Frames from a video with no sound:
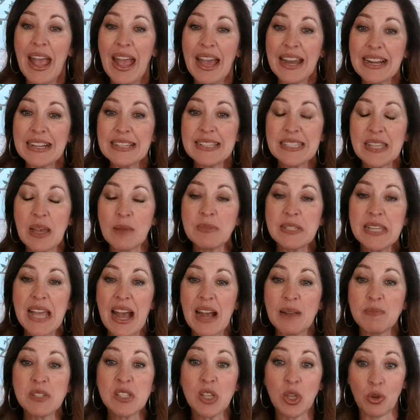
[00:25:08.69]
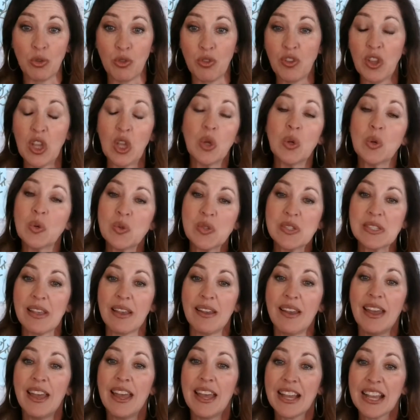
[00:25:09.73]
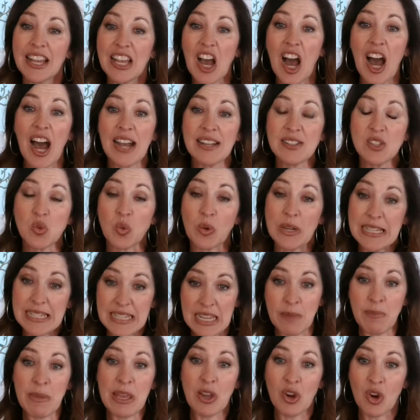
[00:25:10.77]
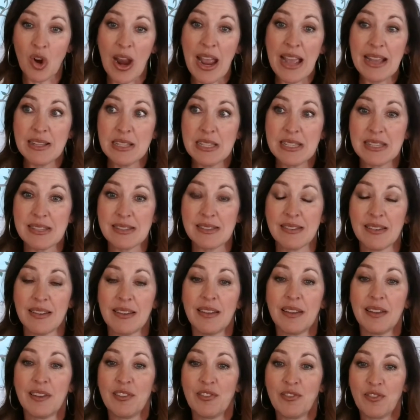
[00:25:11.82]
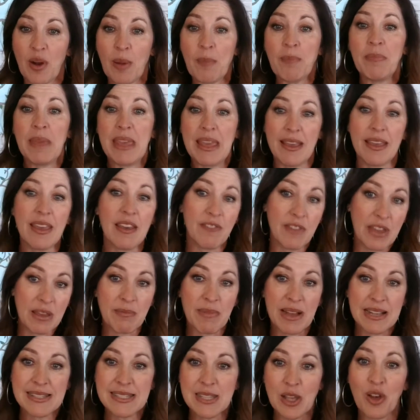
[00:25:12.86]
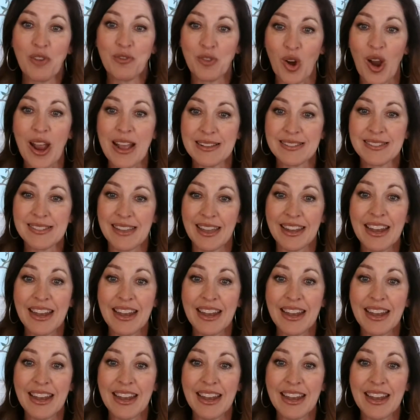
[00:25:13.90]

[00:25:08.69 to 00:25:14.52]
And I sometimes confuse God's redeeming grace from me giving myself grace.